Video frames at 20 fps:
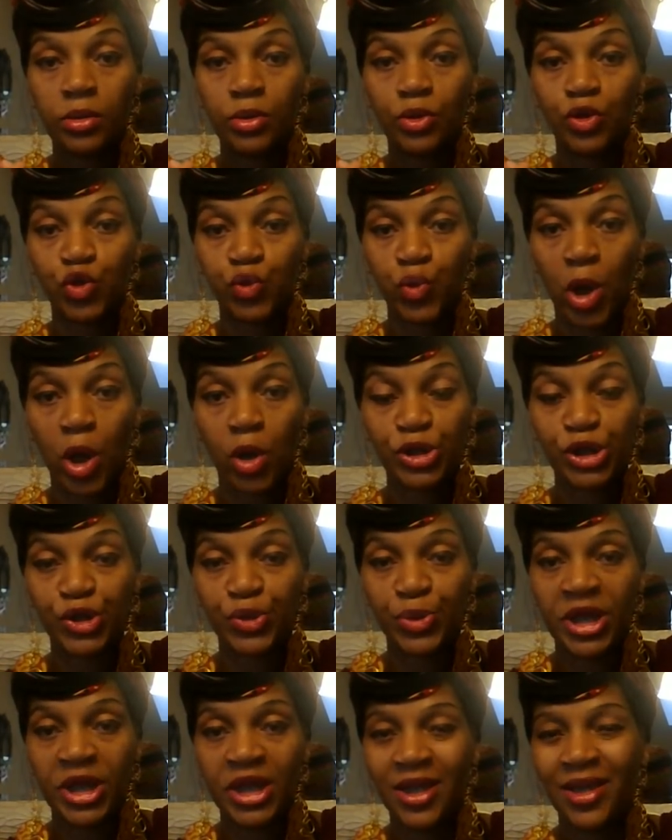
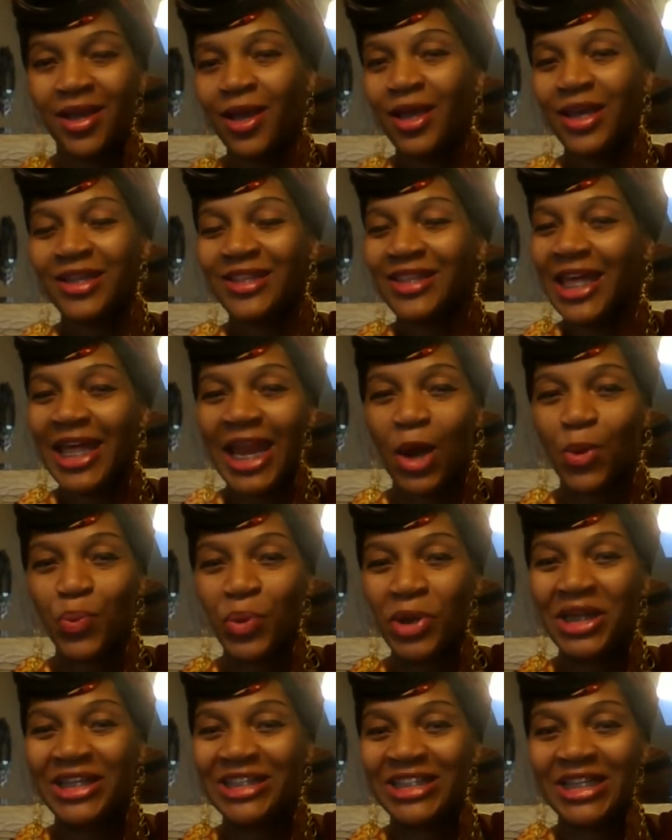drawstring that I
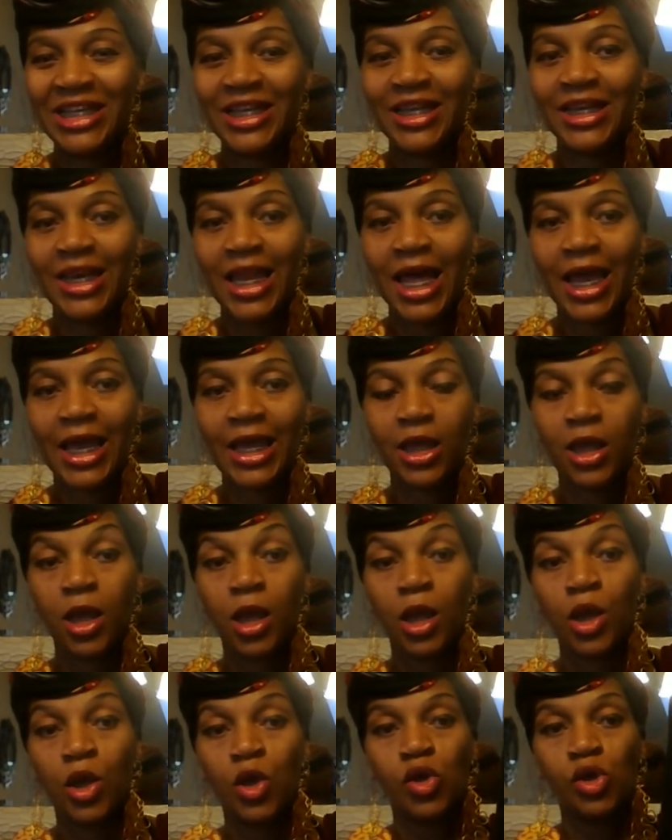really didn't like.
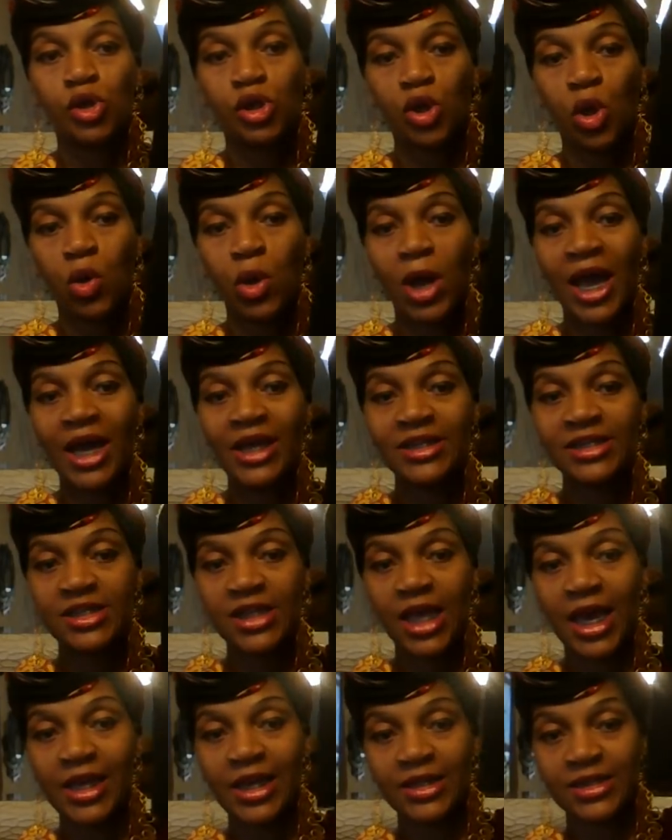So I
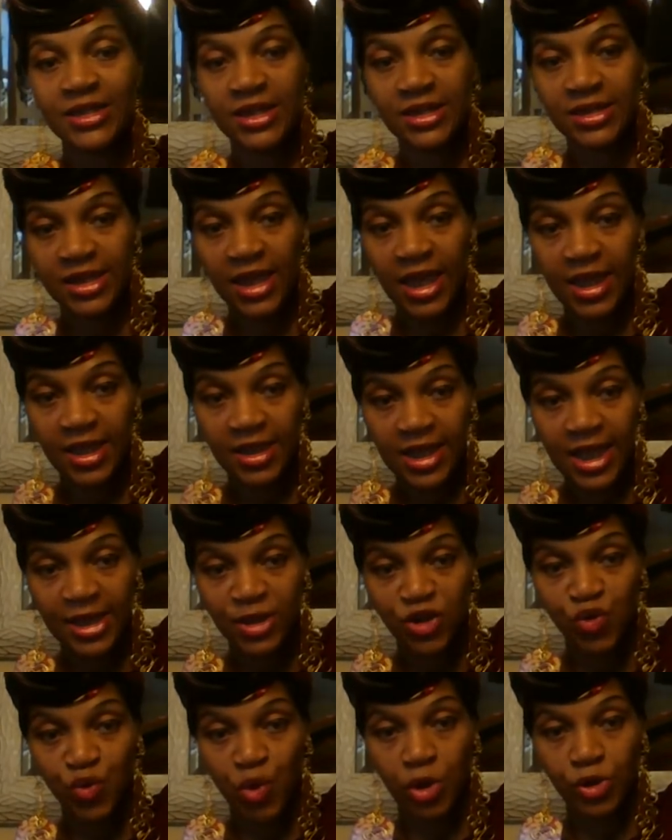decided to take
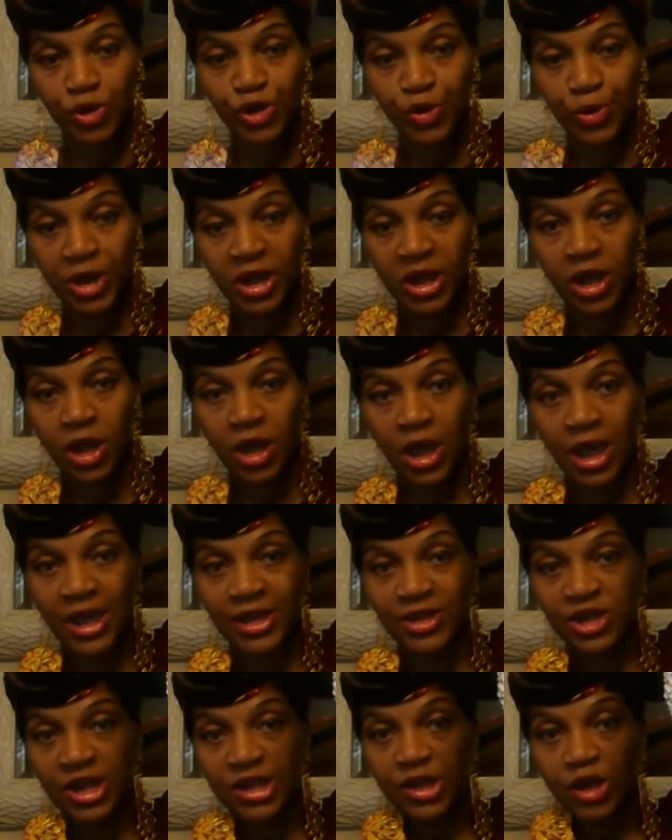that drawstring
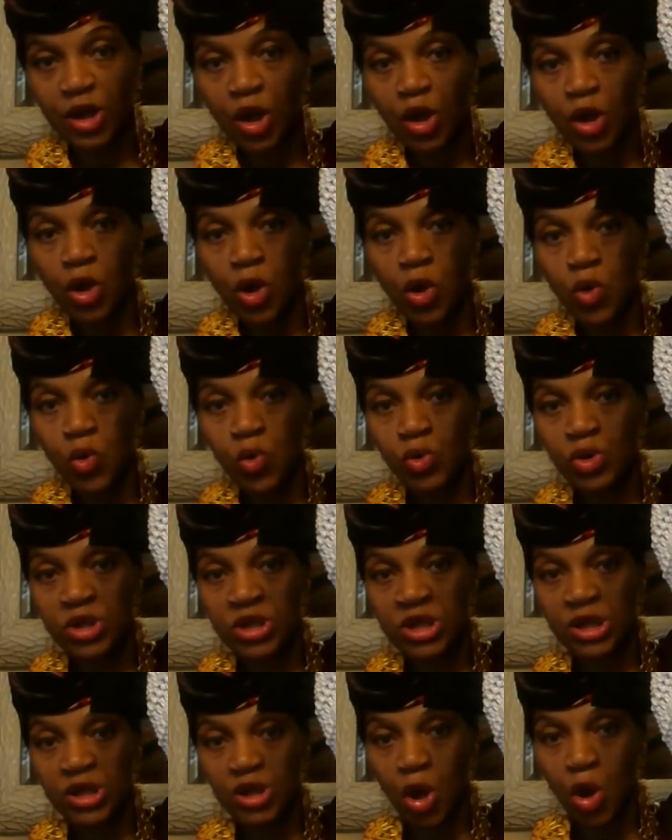and just close
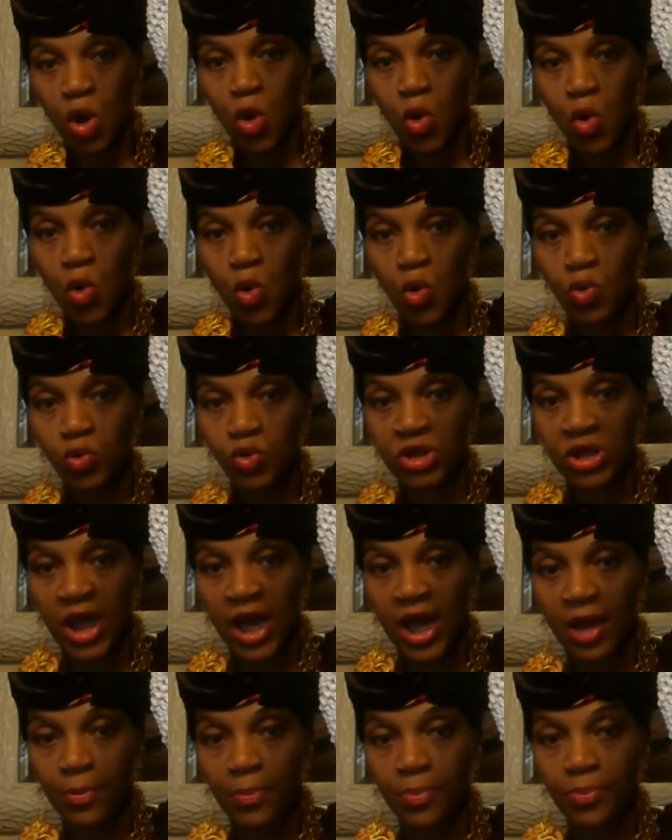this whole
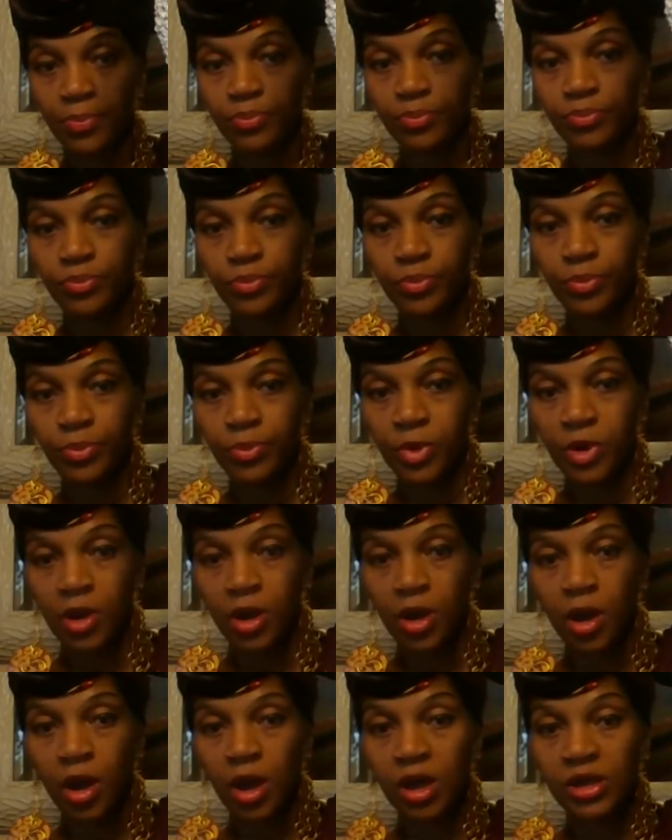
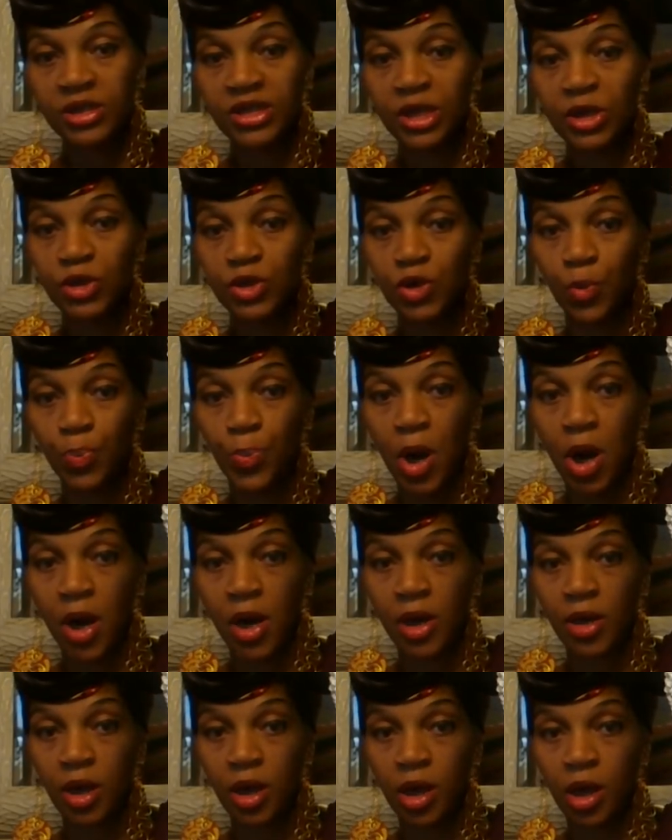top center
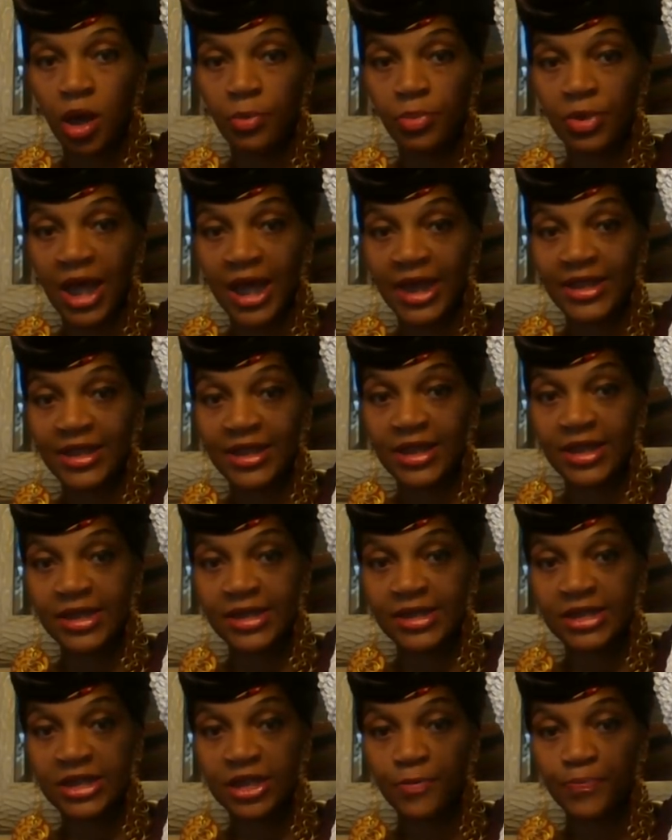part up like
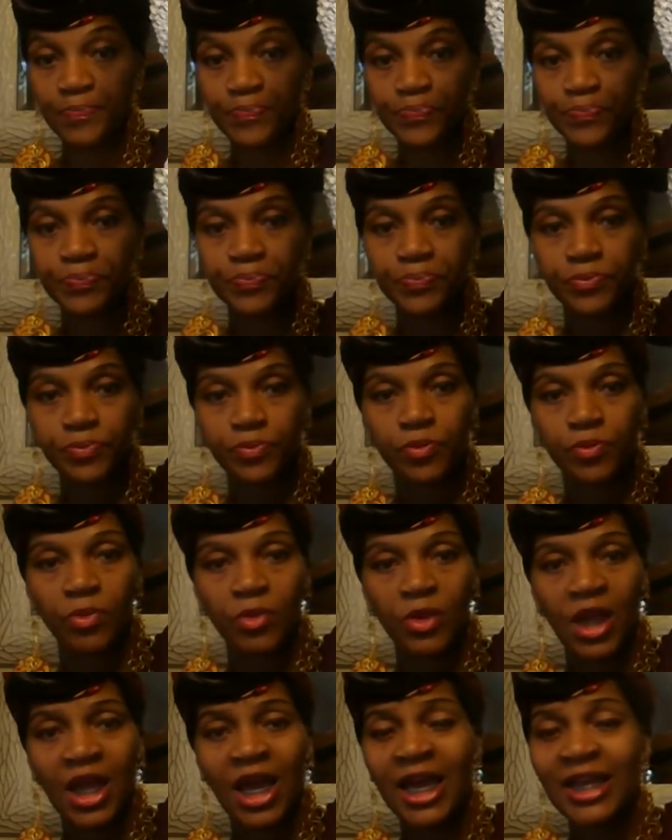this.
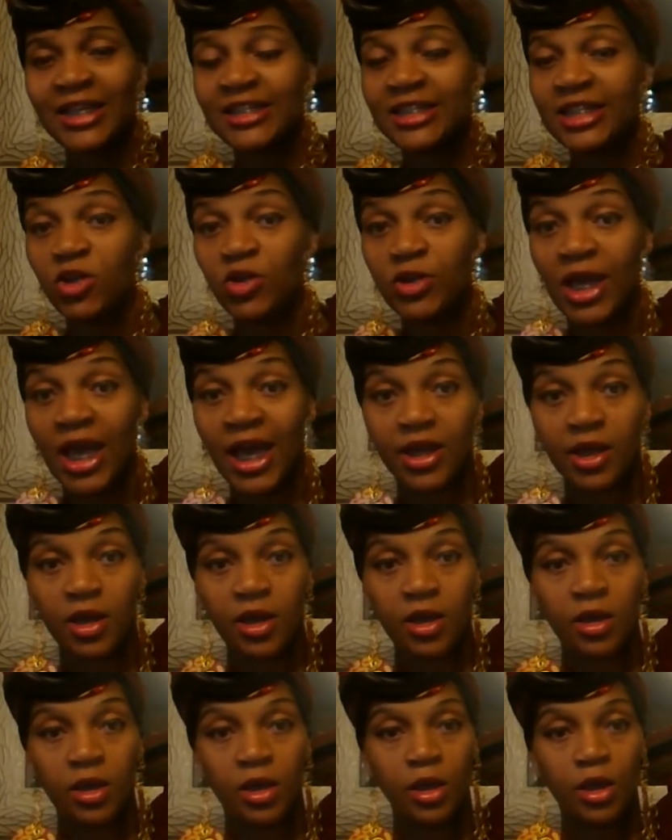I still
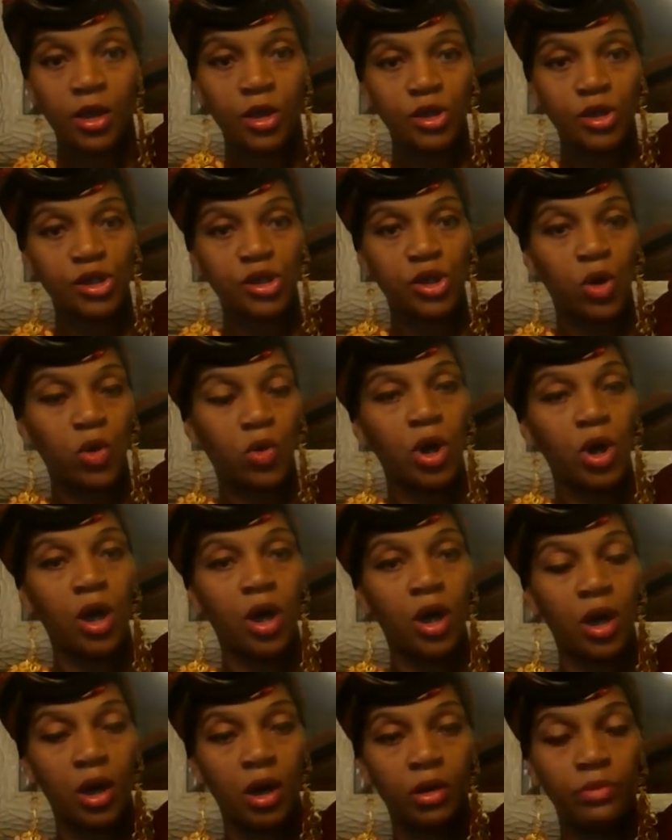gotta
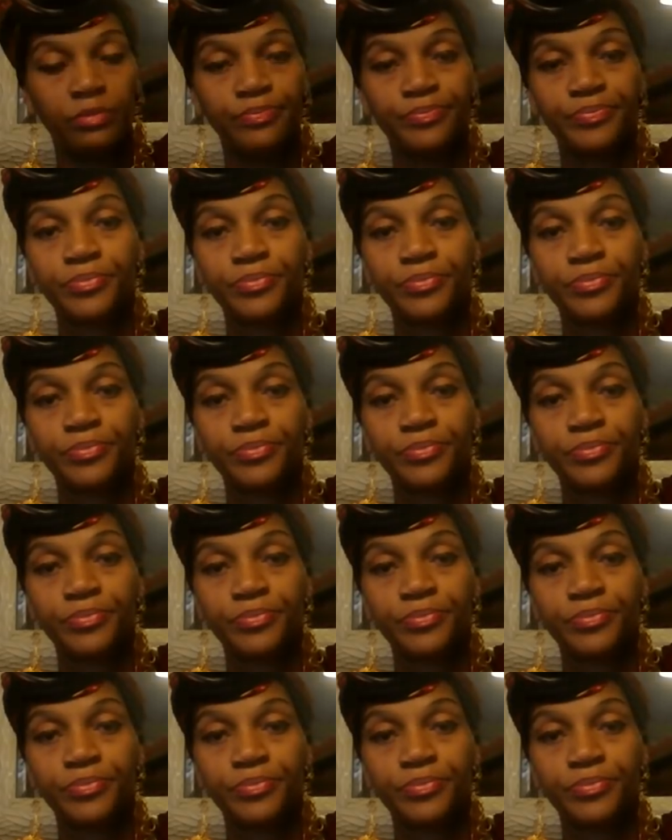sew